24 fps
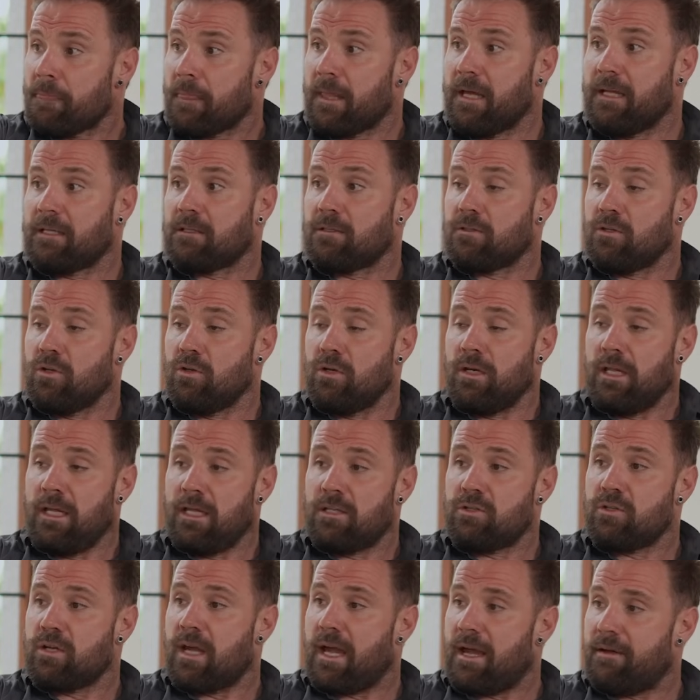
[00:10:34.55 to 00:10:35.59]
it, you
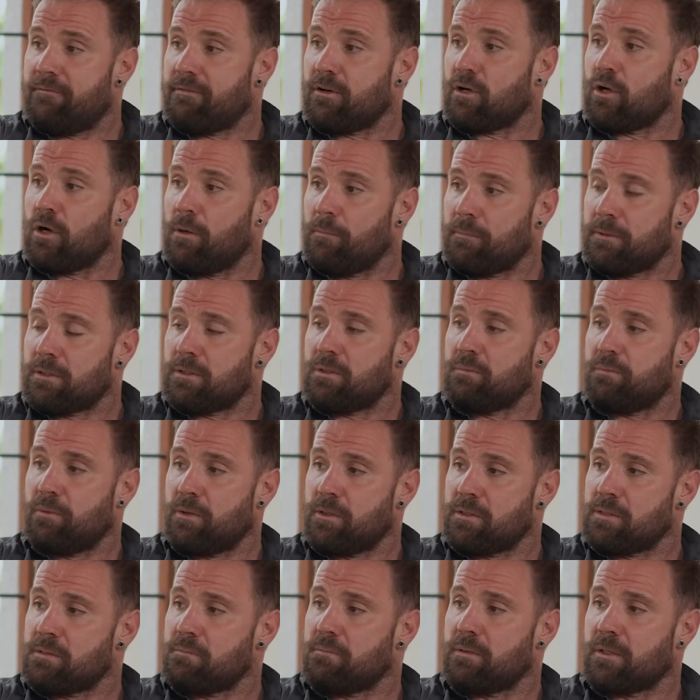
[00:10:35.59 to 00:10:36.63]
need to have a competent
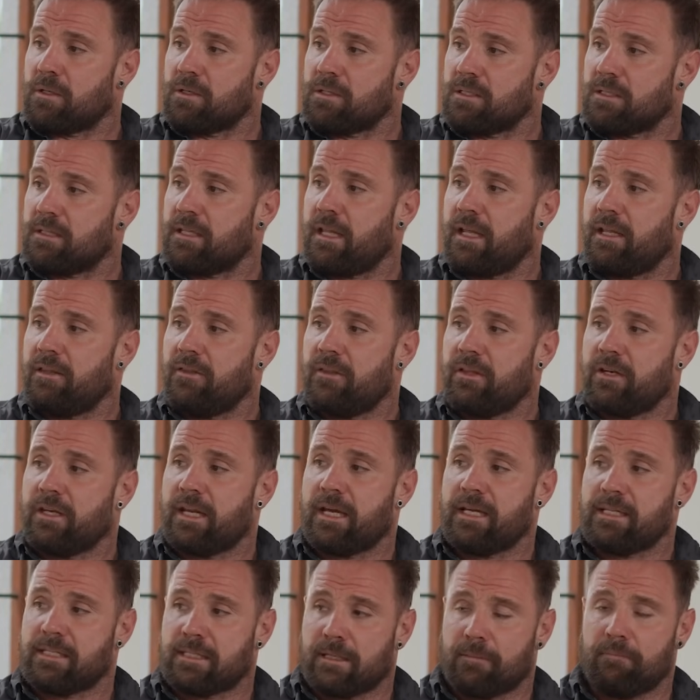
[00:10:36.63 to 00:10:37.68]
person because at yeah. the end of the
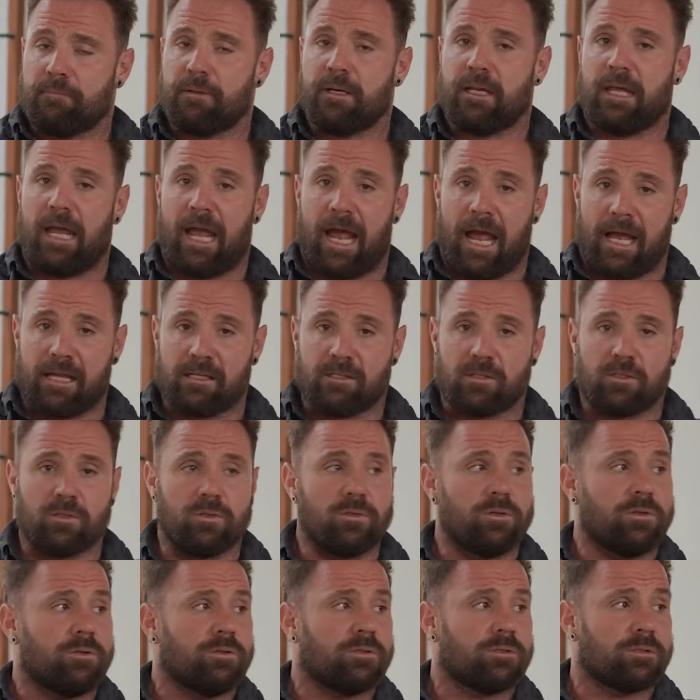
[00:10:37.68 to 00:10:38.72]
day, somebody has to
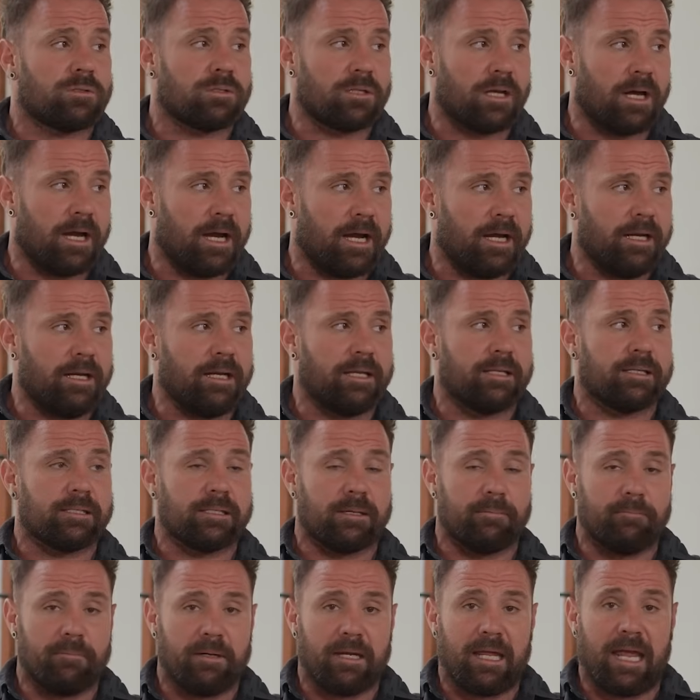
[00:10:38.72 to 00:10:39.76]
sign and
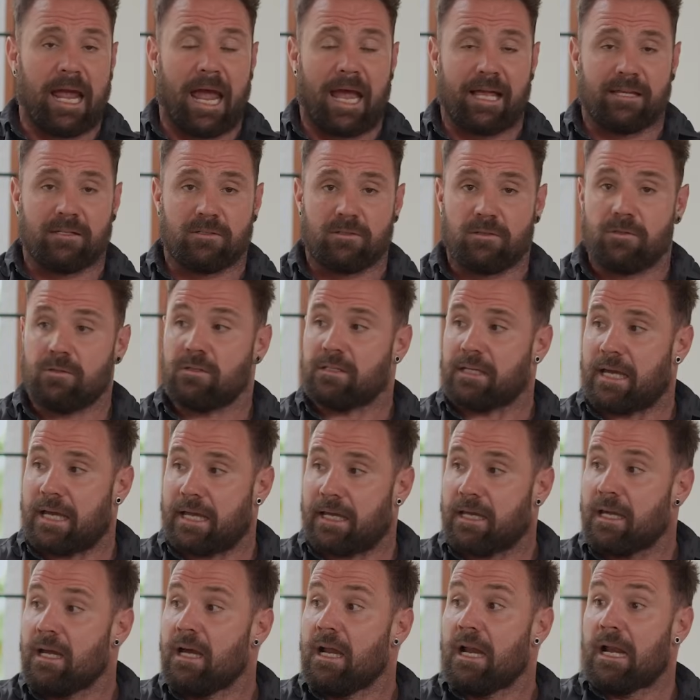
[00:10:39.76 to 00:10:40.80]
somebody has to
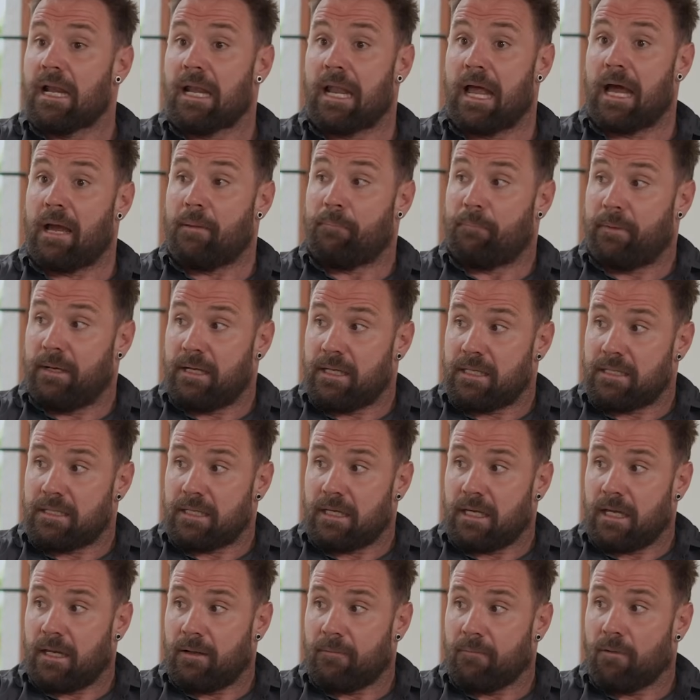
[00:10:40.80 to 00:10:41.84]
take
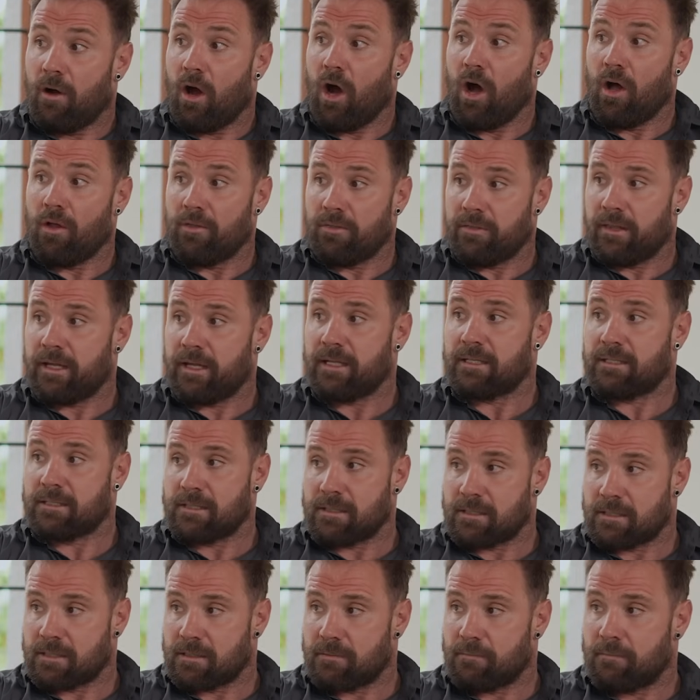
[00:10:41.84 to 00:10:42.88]
liability on that
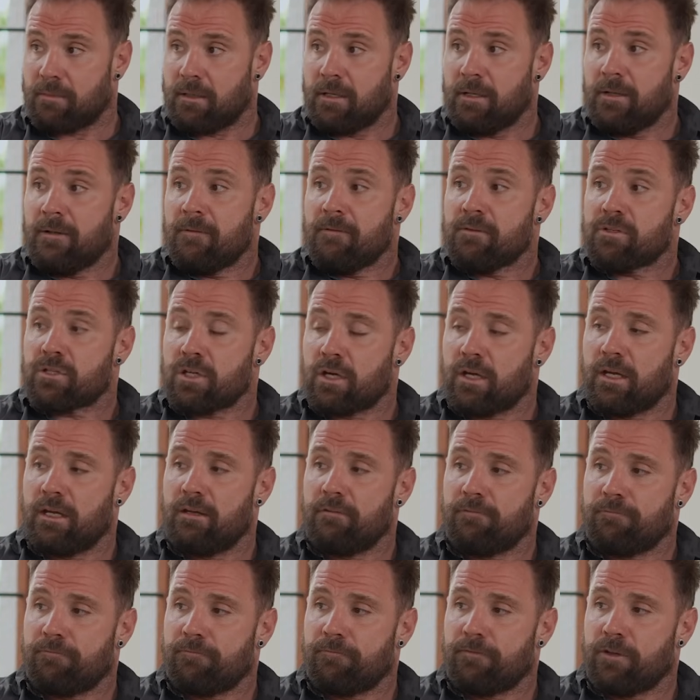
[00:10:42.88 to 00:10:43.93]
system. Correct. So
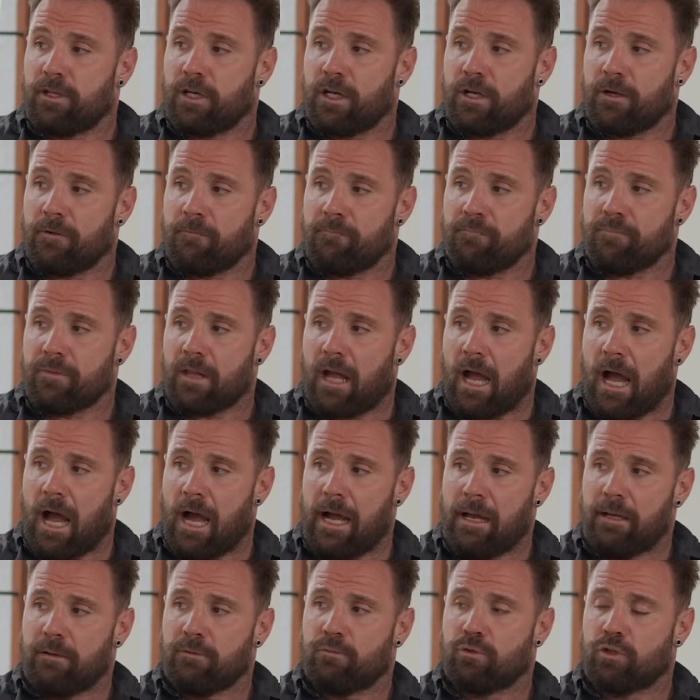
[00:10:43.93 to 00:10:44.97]
if you know,
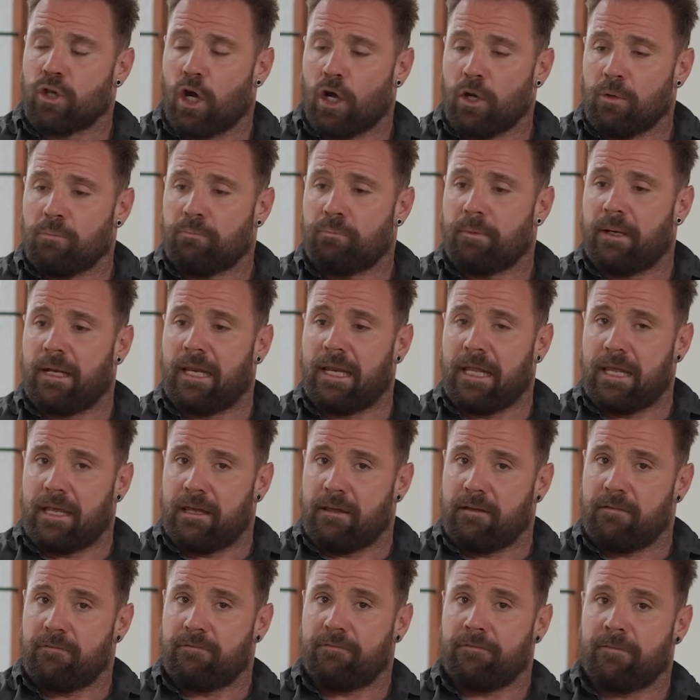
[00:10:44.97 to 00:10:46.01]
I don't
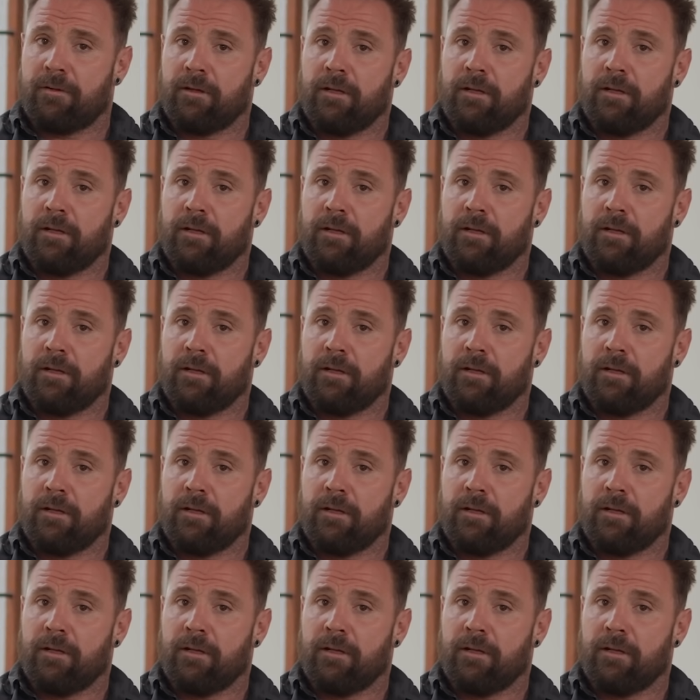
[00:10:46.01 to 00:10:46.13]
believe